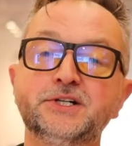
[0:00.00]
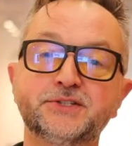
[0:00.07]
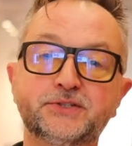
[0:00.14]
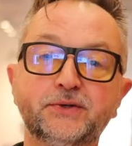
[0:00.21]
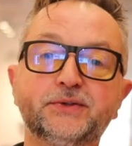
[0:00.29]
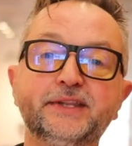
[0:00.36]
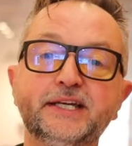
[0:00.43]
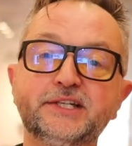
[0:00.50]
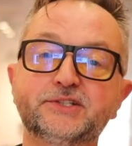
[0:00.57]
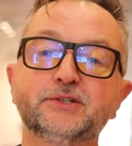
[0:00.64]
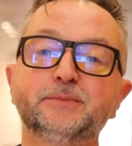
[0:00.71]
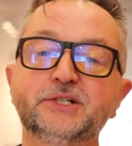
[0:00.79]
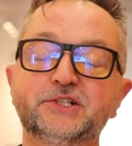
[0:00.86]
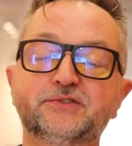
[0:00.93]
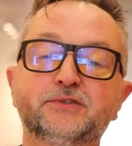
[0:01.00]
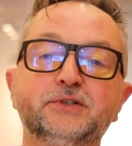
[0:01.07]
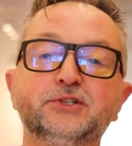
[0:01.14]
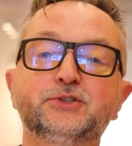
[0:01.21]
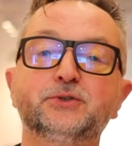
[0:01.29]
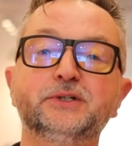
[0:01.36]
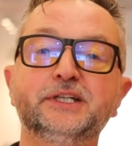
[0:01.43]
So thanks so much for
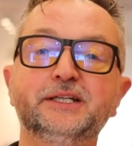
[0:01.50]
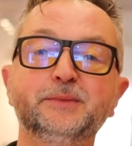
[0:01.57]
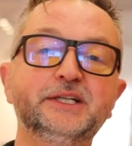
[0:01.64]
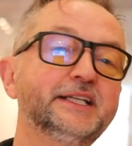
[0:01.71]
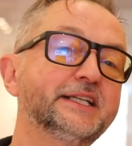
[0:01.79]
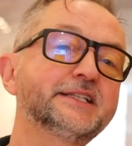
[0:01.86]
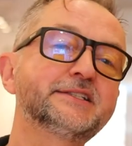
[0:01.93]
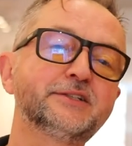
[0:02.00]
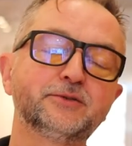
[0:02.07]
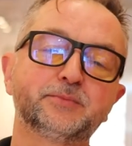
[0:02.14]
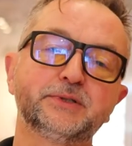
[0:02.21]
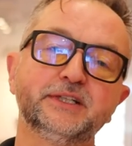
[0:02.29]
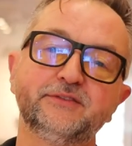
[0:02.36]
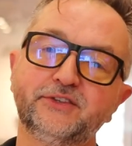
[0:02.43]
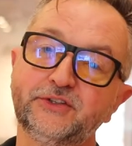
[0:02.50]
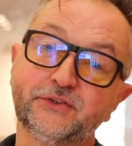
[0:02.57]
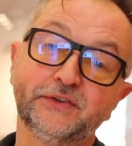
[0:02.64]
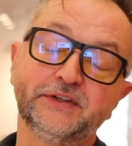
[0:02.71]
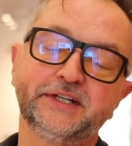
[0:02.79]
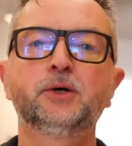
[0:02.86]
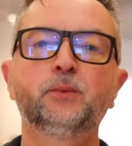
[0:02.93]
joining me in this little
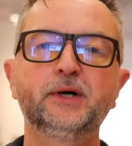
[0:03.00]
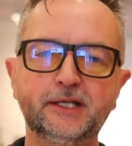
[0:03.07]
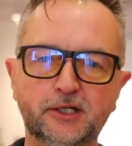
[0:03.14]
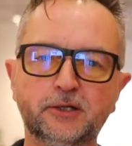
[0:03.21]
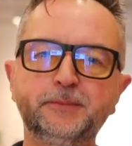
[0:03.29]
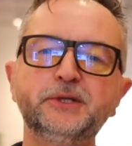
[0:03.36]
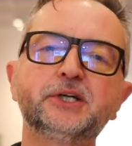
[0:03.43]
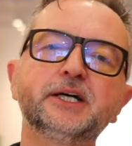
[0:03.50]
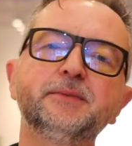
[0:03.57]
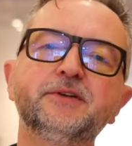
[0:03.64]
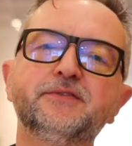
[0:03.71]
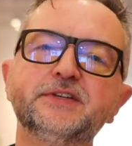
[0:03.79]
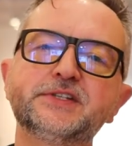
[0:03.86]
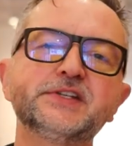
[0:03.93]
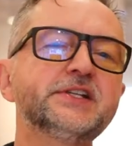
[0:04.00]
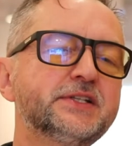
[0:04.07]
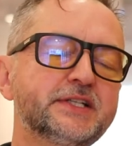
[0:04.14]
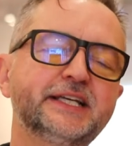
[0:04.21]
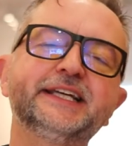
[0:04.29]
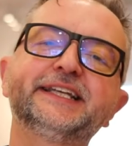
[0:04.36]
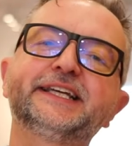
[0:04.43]
preview. Well, I hope you come and
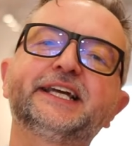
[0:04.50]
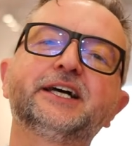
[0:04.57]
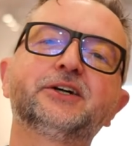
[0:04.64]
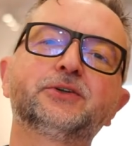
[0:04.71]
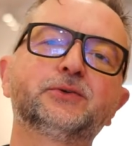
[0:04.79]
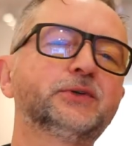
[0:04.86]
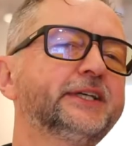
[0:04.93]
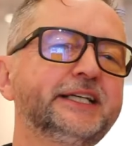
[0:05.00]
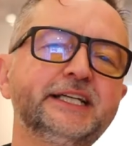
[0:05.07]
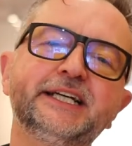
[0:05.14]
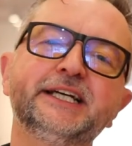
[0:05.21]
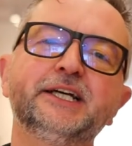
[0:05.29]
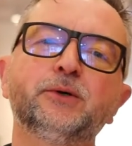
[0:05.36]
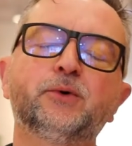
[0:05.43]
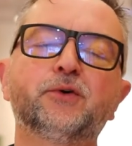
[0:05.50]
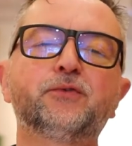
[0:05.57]
visit the gallery. We're